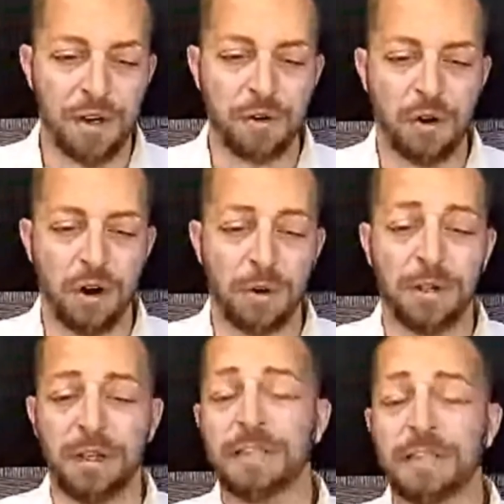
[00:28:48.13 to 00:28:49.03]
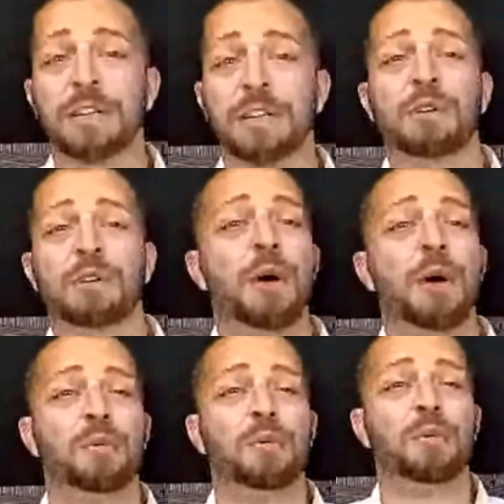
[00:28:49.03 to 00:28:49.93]
the new normal isn't
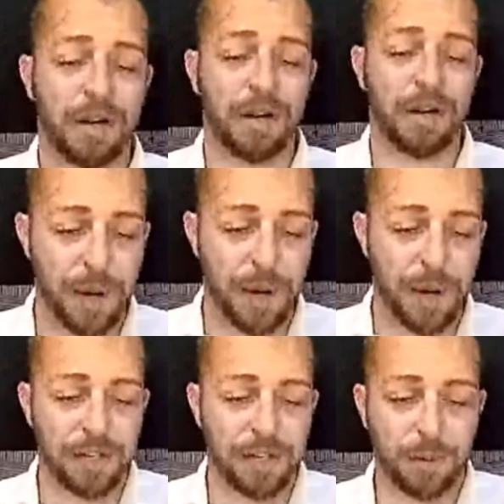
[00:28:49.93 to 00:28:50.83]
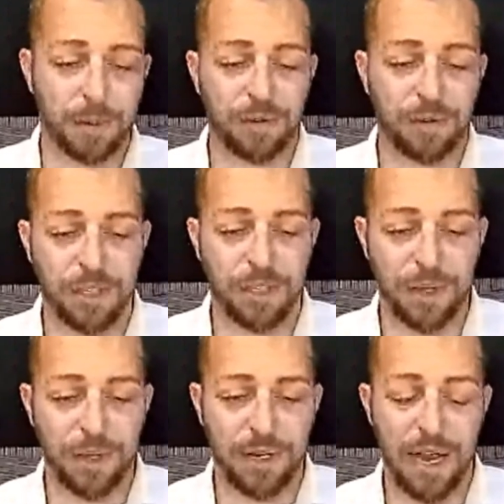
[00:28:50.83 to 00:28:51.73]
remote work, it's better. Desperate for
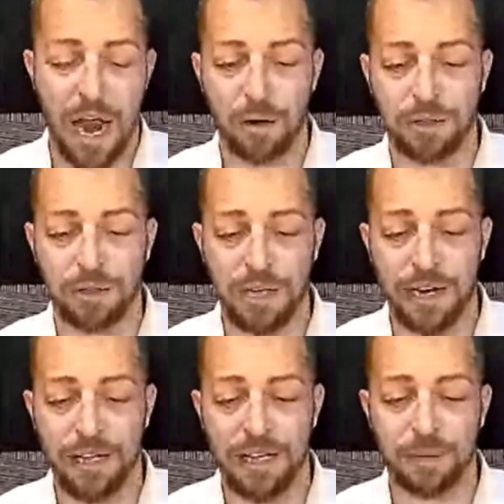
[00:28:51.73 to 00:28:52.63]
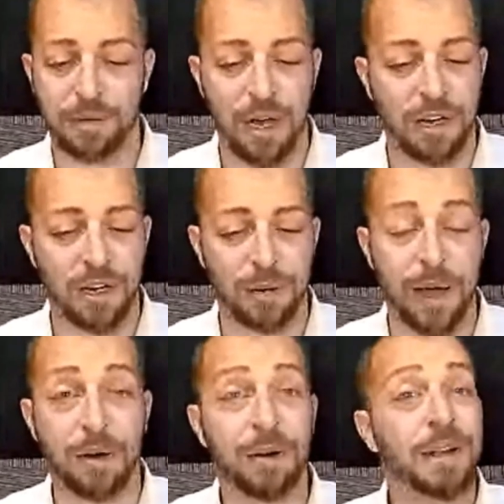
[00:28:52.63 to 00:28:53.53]
stability, our society keeps
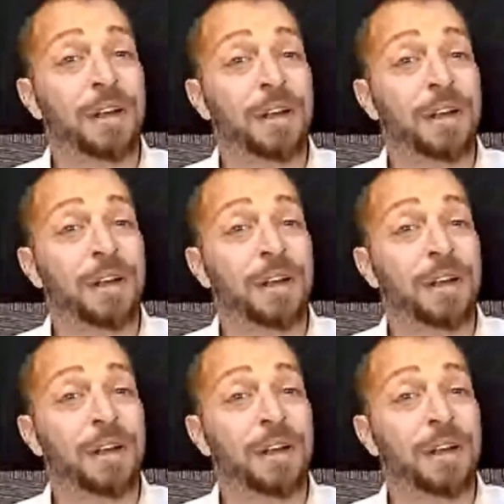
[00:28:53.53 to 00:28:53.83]
talking about